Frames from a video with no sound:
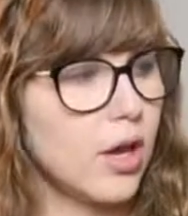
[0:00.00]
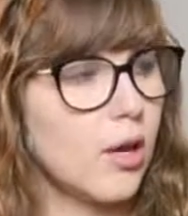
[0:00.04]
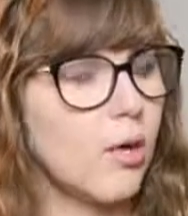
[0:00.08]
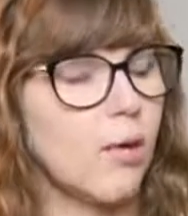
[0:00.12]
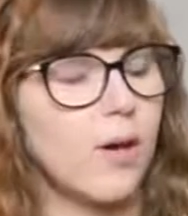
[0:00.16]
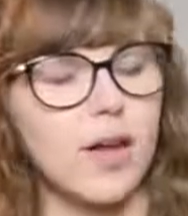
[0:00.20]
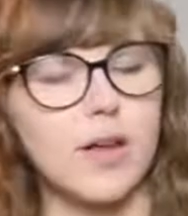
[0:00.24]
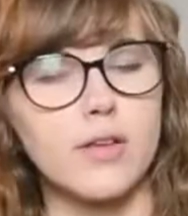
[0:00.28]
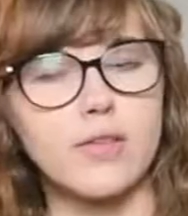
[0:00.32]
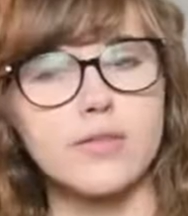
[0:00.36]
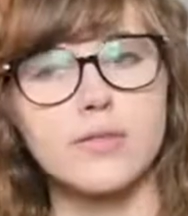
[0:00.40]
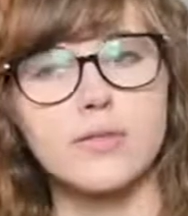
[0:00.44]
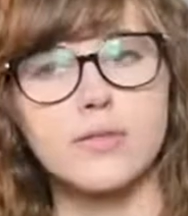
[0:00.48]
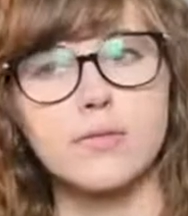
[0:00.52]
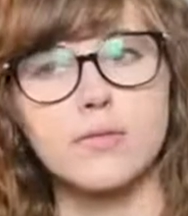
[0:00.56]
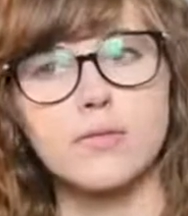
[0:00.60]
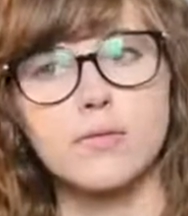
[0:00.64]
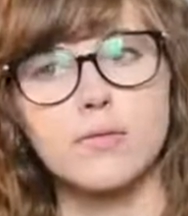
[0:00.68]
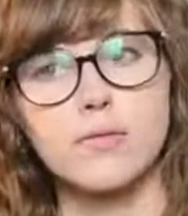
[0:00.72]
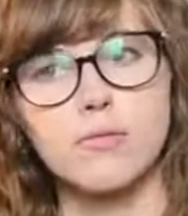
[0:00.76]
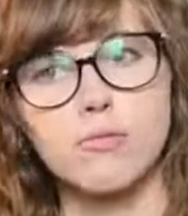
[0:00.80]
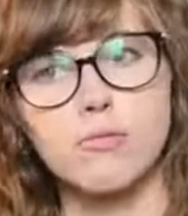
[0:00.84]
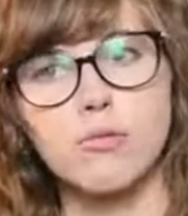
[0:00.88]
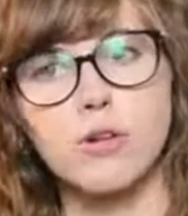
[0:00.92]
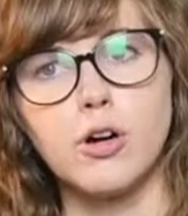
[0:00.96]
Well, I guess
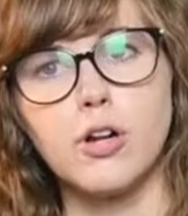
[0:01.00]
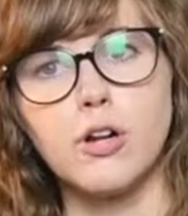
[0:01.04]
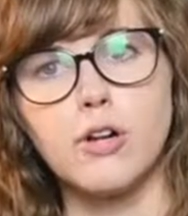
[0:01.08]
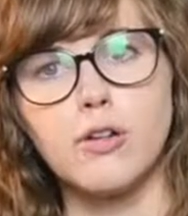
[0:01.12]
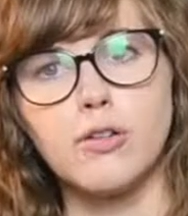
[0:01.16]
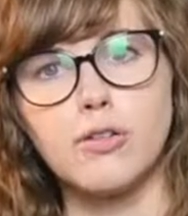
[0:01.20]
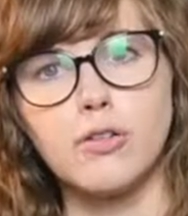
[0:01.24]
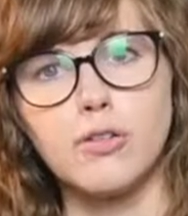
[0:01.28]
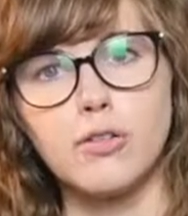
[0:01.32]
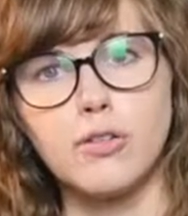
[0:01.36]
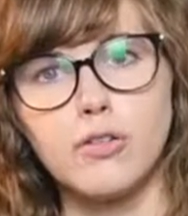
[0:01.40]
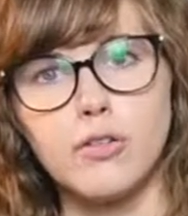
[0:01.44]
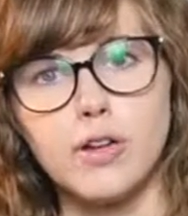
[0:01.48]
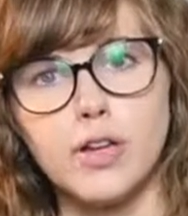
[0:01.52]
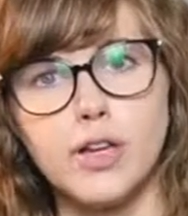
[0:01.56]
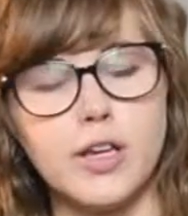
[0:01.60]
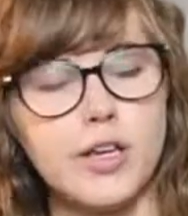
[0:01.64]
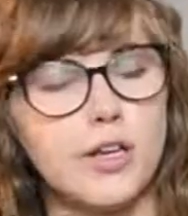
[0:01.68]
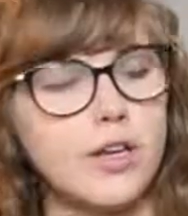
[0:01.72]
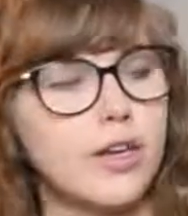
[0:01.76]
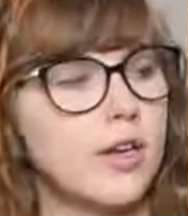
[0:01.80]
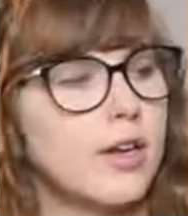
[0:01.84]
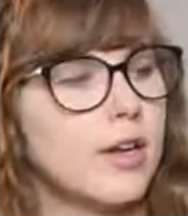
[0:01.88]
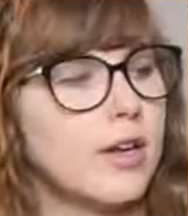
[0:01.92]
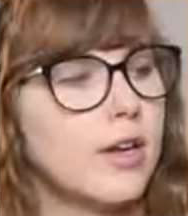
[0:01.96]
1,
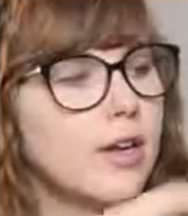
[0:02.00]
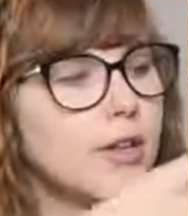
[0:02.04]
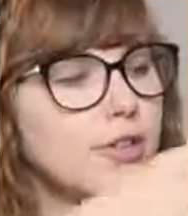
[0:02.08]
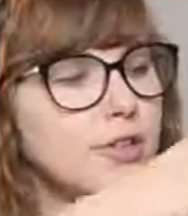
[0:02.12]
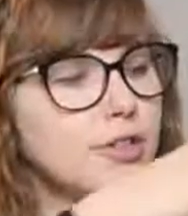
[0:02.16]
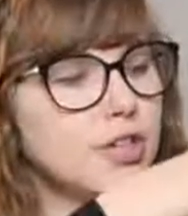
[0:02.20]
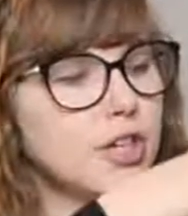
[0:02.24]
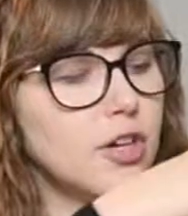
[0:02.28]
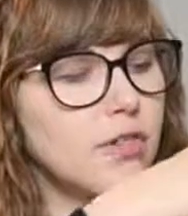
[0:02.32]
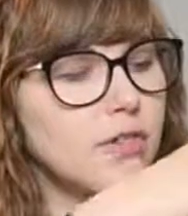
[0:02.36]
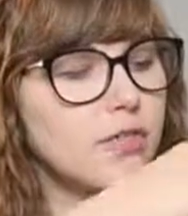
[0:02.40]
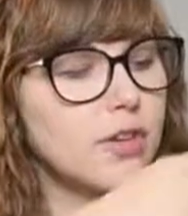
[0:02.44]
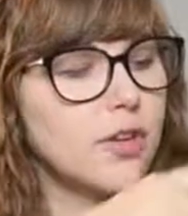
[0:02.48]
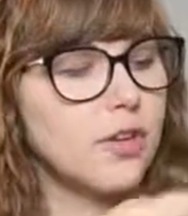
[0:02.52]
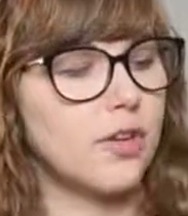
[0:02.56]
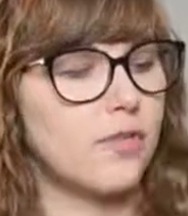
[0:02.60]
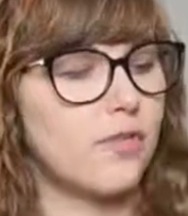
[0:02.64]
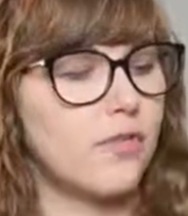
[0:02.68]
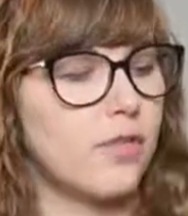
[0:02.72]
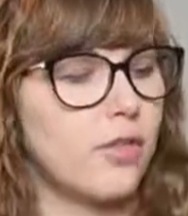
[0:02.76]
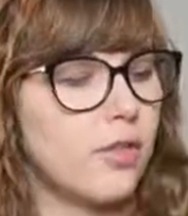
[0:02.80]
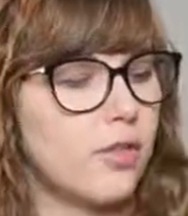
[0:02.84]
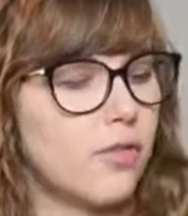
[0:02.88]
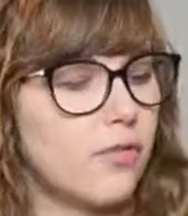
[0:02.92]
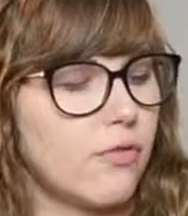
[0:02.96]
3. Shift to the
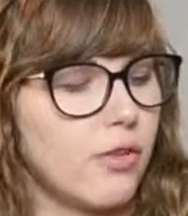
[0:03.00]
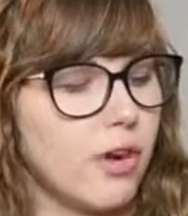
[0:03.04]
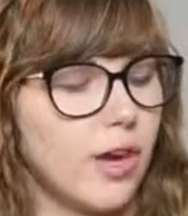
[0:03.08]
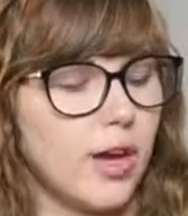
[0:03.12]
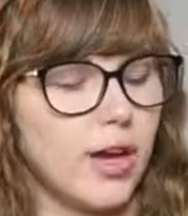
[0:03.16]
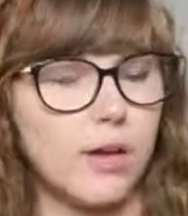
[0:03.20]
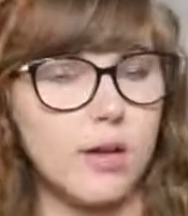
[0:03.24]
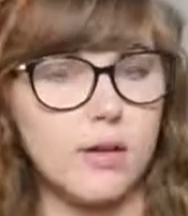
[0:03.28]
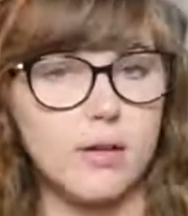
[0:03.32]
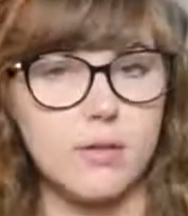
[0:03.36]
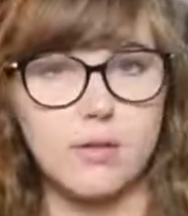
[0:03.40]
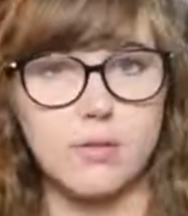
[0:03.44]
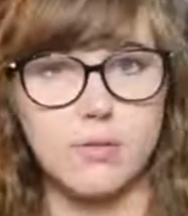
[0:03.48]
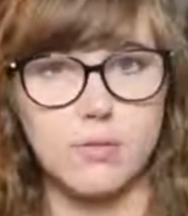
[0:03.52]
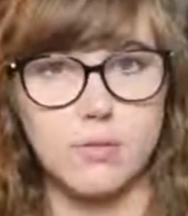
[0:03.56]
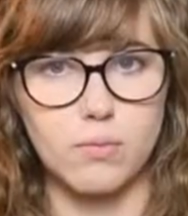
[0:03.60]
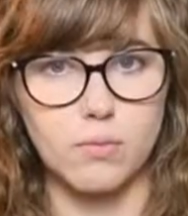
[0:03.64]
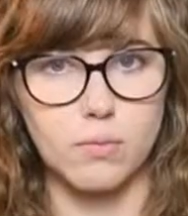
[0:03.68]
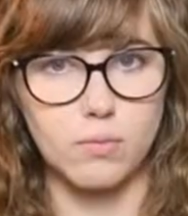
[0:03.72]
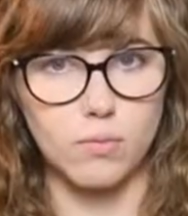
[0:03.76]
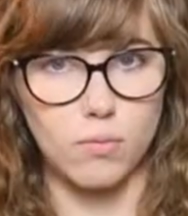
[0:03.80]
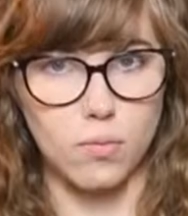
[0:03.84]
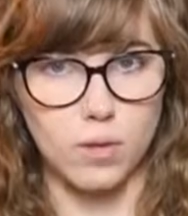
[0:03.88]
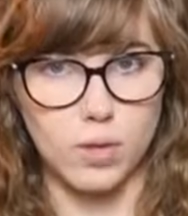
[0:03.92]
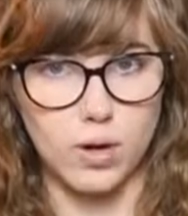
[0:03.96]
5th fret.
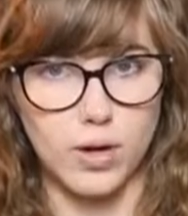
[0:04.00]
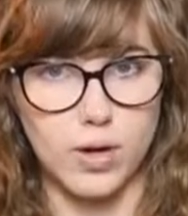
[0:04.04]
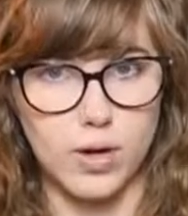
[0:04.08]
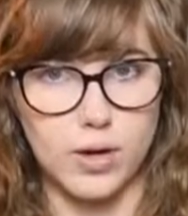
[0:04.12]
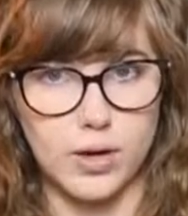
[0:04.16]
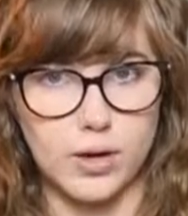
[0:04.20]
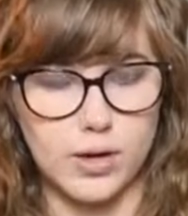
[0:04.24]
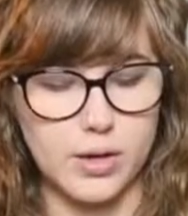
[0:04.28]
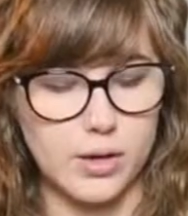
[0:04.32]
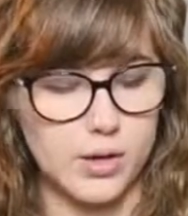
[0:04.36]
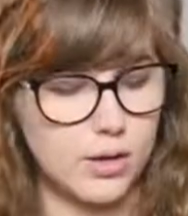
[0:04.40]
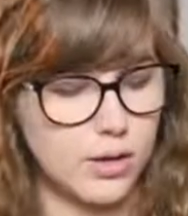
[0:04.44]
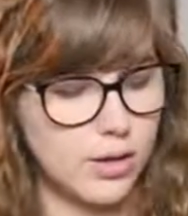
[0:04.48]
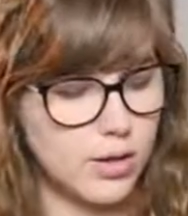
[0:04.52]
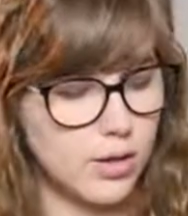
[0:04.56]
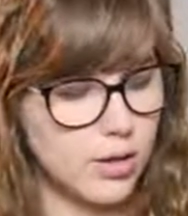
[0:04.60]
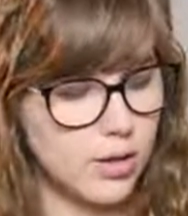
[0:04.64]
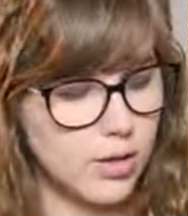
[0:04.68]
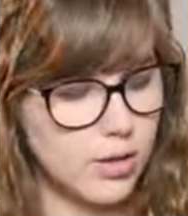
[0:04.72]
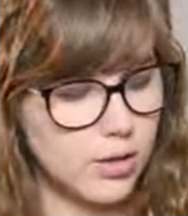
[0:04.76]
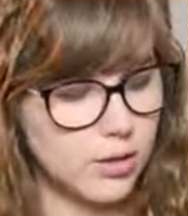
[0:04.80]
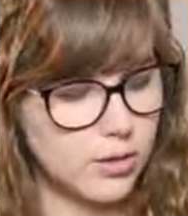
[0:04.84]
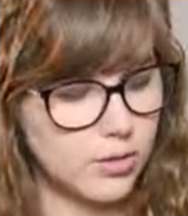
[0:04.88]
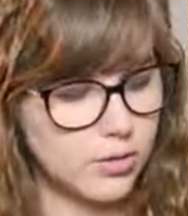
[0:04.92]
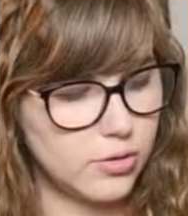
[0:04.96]

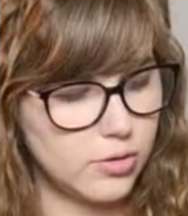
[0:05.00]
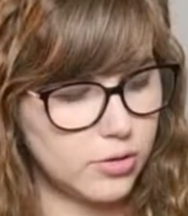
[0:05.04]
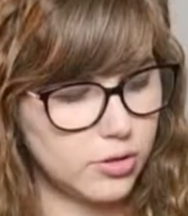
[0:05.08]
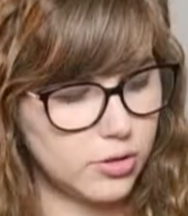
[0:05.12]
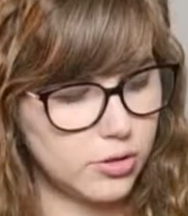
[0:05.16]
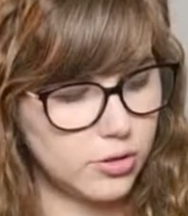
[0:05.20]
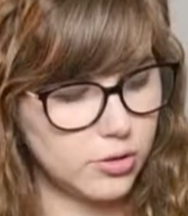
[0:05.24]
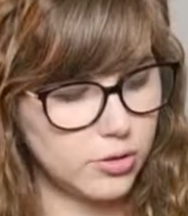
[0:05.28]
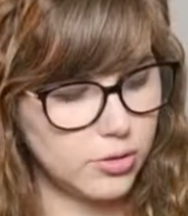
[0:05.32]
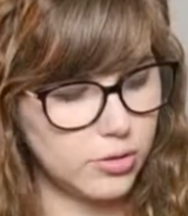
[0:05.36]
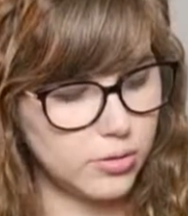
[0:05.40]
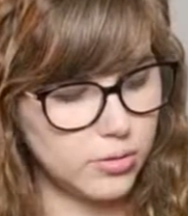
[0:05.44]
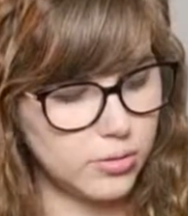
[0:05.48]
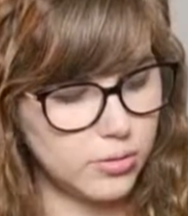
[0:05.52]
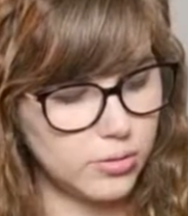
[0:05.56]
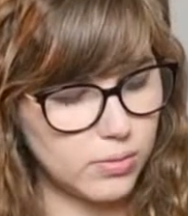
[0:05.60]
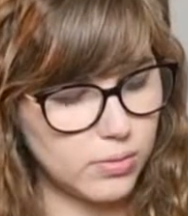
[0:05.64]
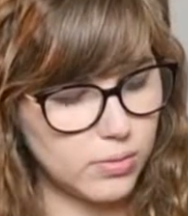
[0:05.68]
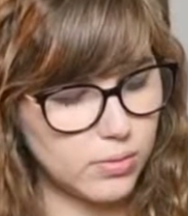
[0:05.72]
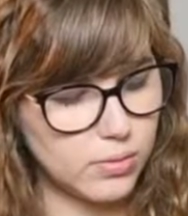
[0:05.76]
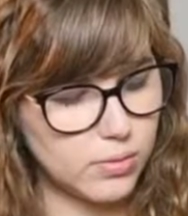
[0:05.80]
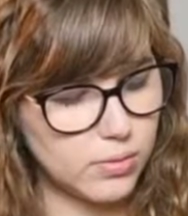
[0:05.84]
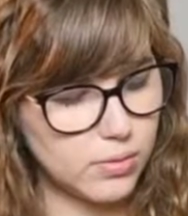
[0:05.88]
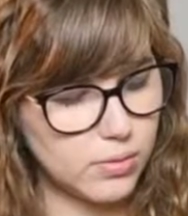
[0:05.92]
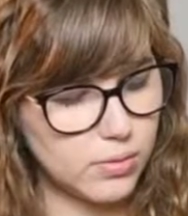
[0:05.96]
1,
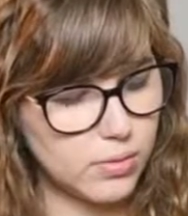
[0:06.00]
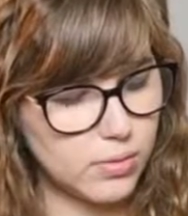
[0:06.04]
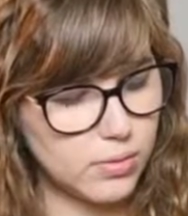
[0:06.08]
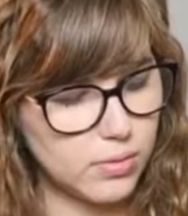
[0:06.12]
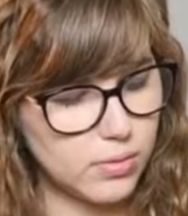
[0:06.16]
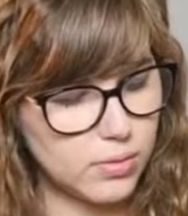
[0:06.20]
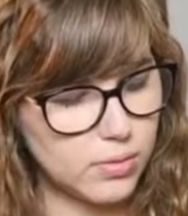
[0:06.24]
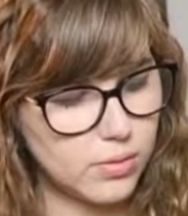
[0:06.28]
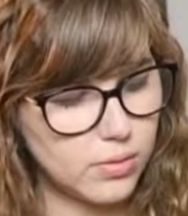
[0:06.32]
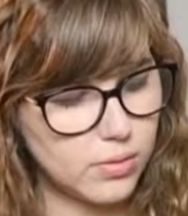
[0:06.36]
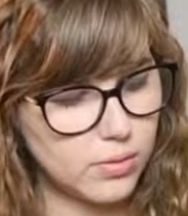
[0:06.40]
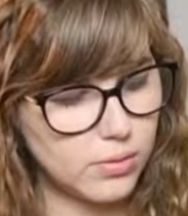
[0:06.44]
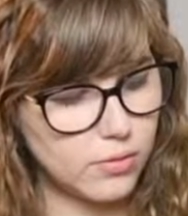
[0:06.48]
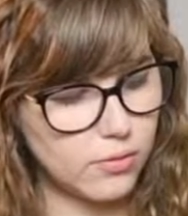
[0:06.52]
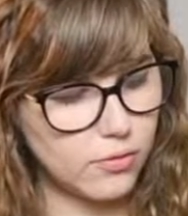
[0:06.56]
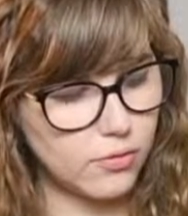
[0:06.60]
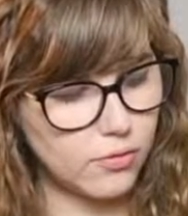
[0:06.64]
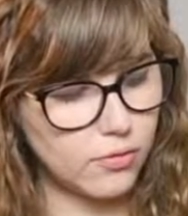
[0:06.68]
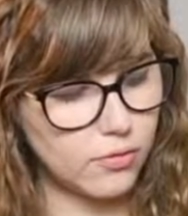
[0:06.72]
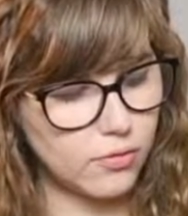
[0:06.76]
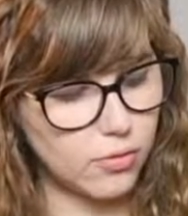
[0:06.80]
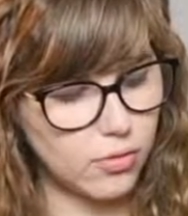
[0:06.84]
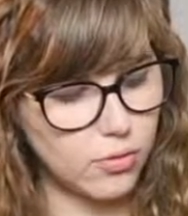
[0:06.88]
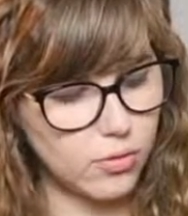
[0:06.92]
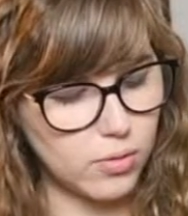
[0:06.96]
2,
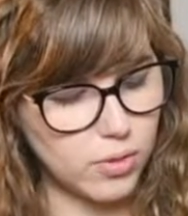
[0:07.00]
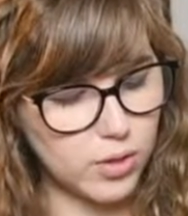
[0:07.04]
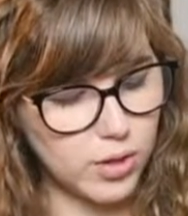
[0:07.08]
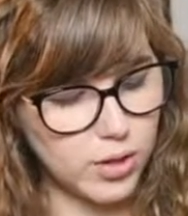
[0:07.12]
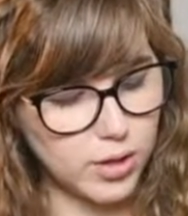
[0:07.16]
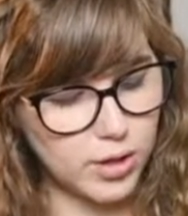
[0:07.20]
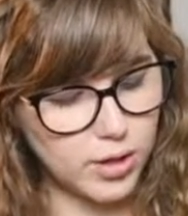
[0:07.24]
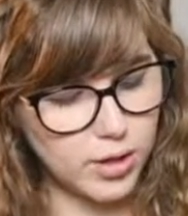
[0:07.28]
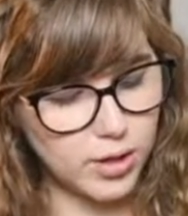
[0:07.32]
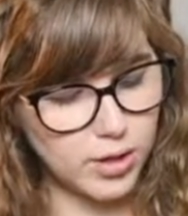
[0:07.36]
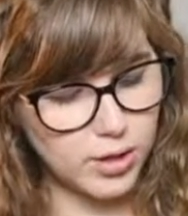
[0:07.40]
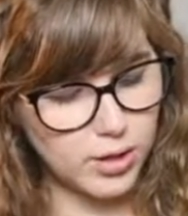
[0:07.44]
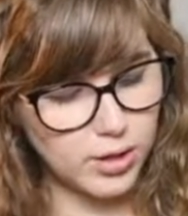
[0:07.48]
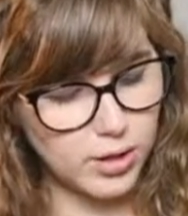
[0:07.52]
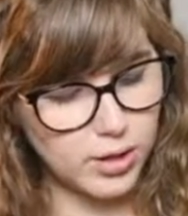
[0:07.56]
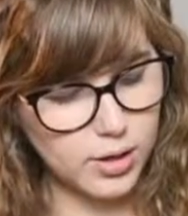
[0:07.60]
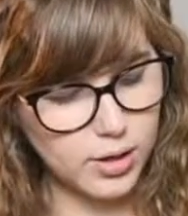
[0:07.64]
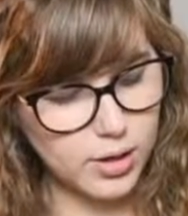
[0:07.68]
4.